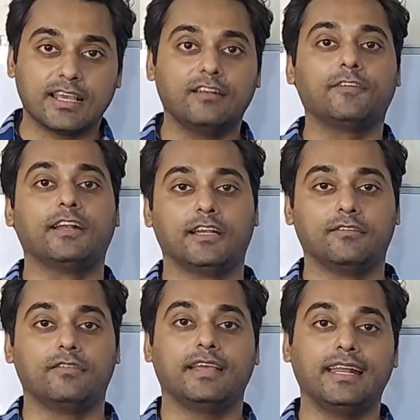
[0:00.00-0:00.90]

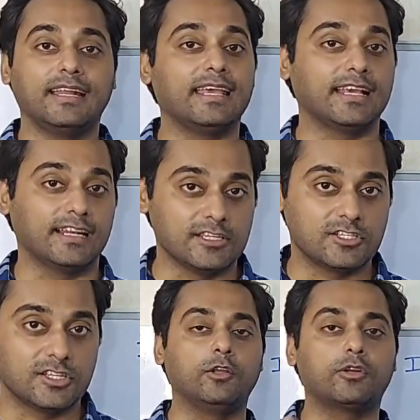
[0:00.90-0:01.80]
infinitive in
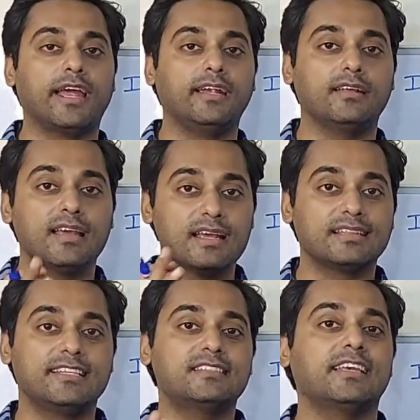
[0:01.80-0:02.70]
English. When you write
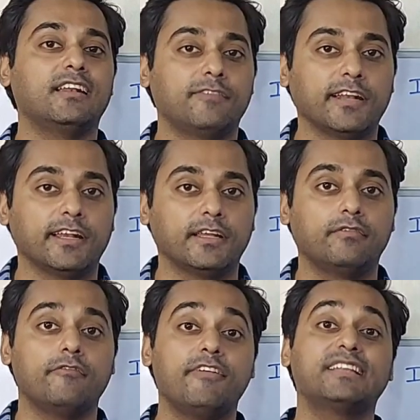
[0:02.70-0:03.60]
this
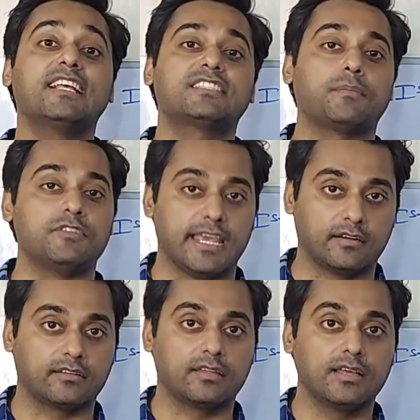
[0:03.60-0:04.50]
infinitive with the
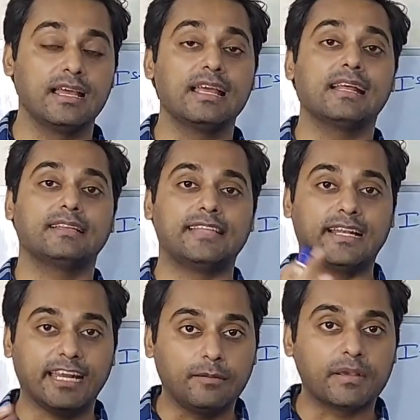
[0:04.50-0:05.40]
subjects,
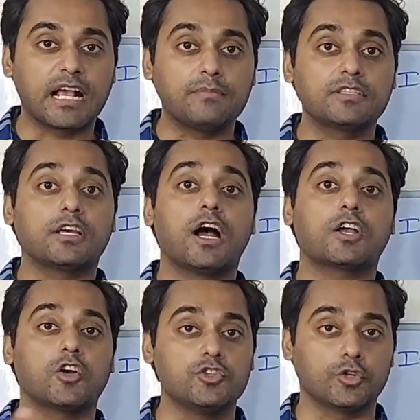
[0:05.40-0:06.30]
then it becomes
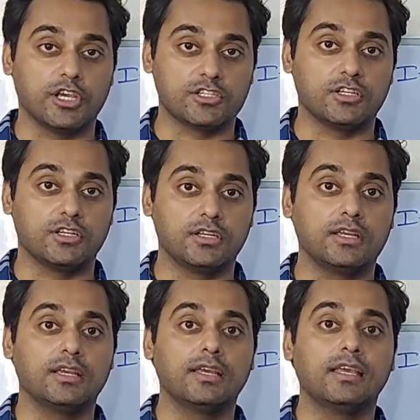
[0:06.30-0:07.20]
a conjugation.
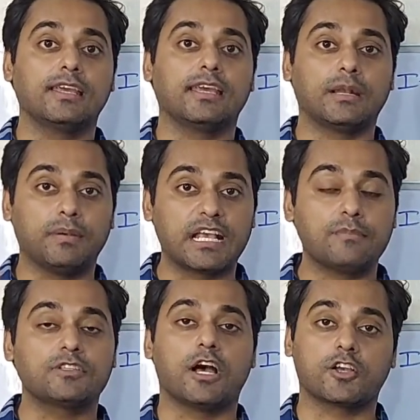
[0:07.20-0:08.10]
It
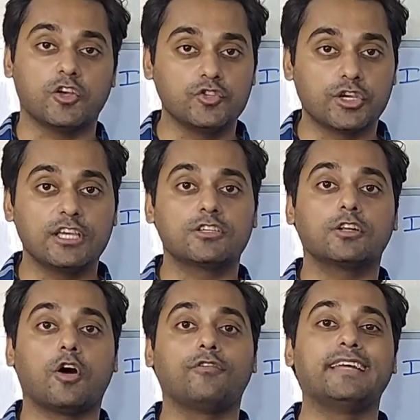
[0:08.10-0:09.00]
becomes a
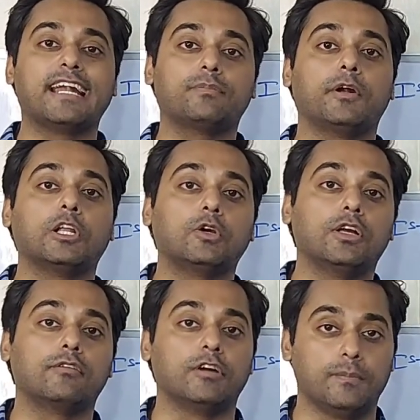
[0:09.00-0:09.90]
conjugation of that
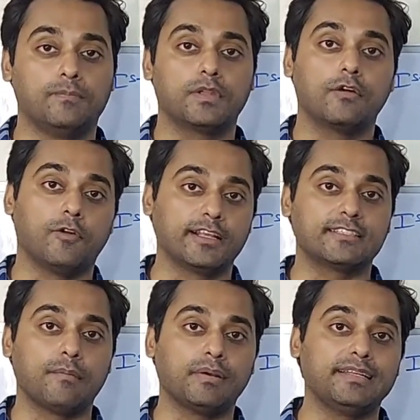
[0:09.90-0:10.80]
particular verb. For
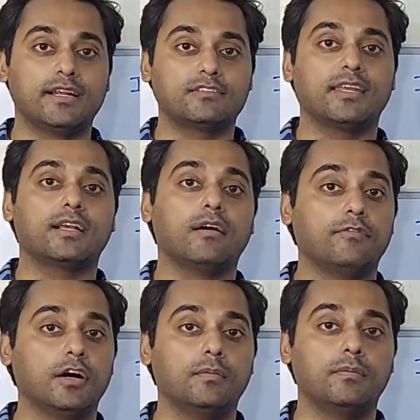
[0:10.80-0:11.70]
example, let's take a
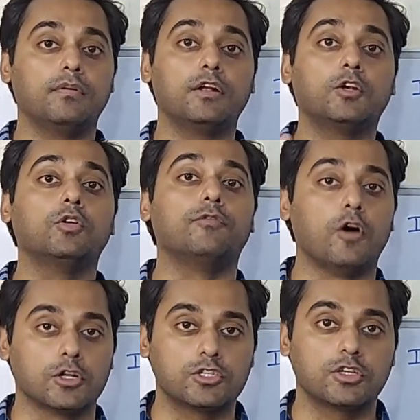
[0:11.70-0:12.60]
verb to
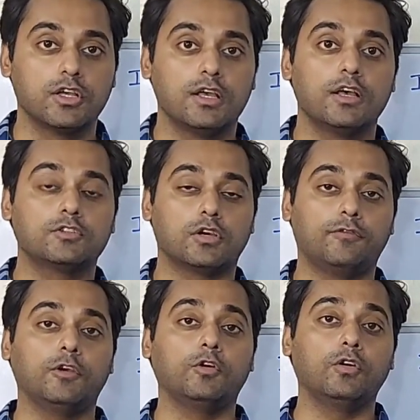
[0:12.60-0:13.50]
watch. So
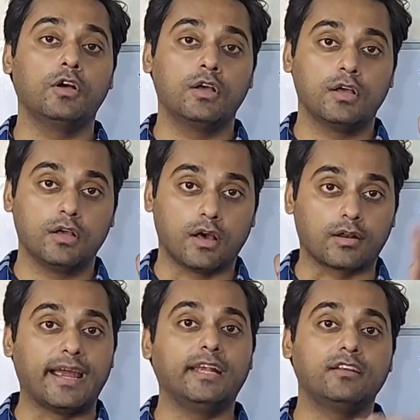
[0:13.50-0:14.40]
if you
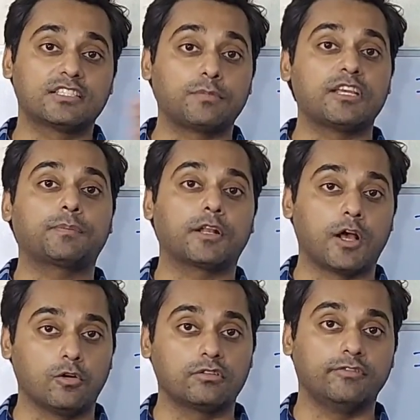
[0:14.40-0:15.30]
write subject
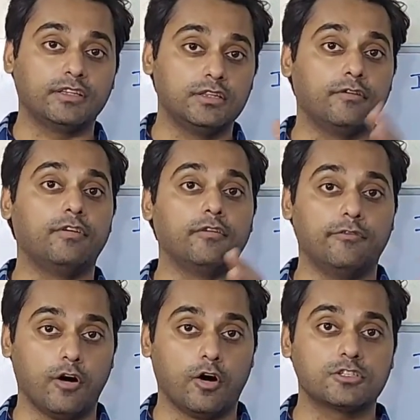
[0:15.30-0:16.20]
pronouns with the
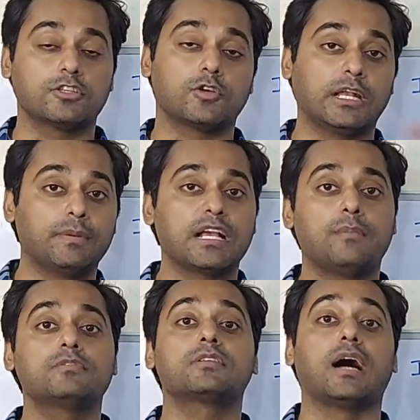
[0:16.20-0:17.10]
verb watch, so it
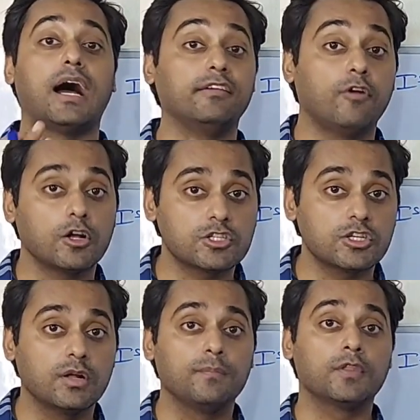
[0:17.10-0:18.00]
becomes I
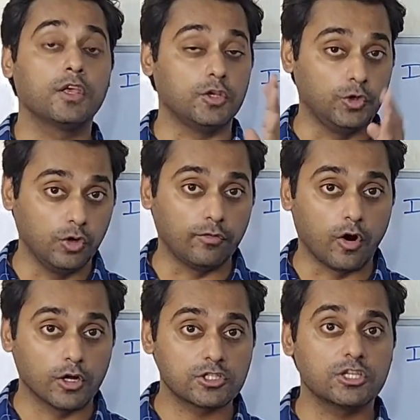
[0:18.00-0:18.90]
watch, you
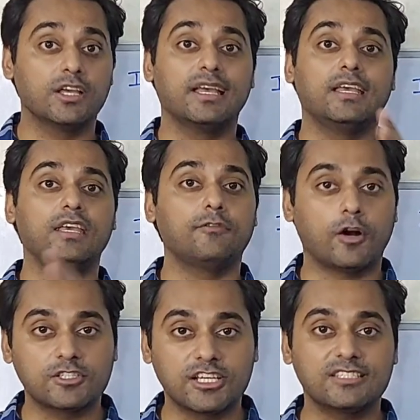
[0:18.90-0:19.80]
watch, he
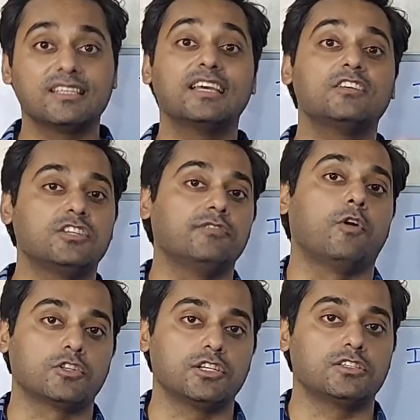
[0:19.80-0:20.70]
watches, she
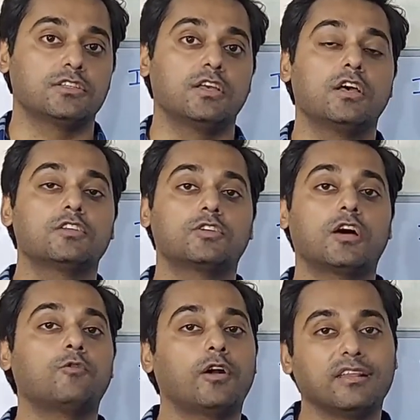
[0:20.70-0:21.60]
watches. So
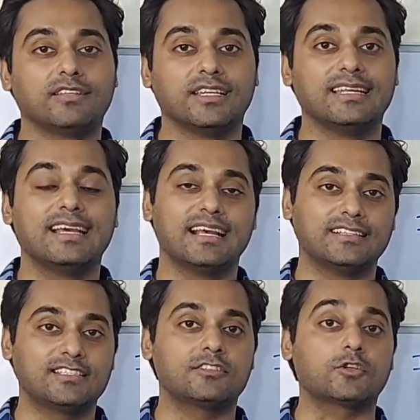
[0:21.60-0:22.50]
now what is it?
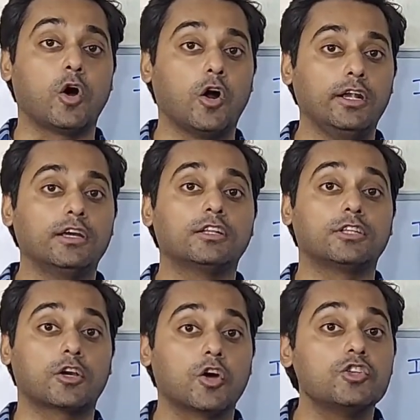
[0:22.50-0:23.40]
This is called
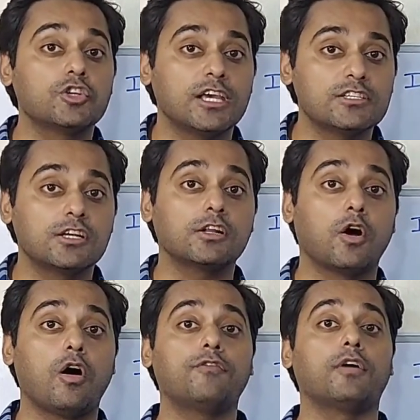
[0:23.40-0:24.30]
the conjugation
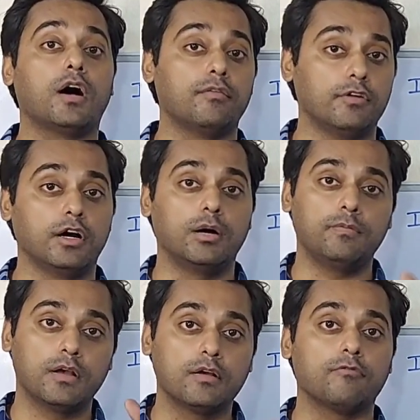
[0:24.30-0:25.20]
of a
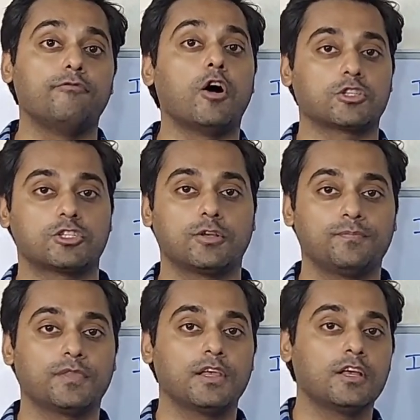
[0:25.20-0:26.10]
verb watch.
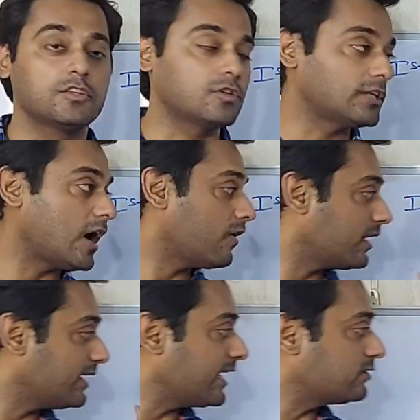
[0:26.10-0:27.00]
So
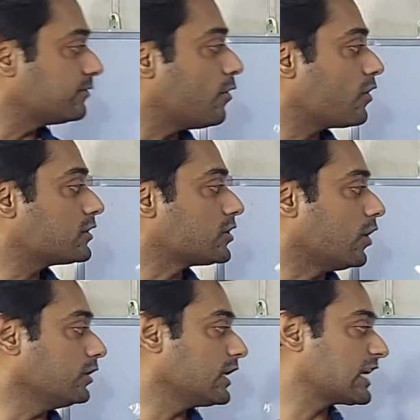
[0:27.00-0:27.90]
now let's focus
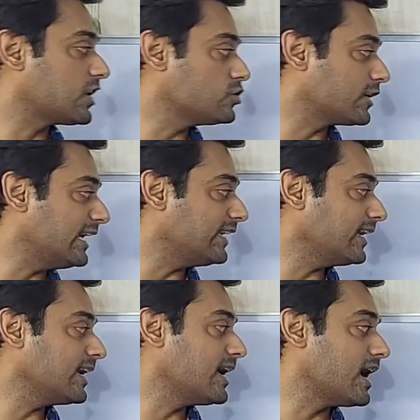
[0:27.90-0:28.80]
on
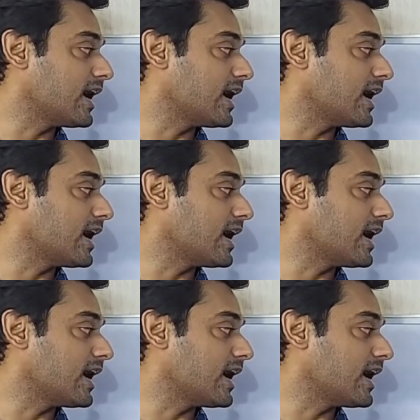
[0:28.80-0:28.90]
conjugating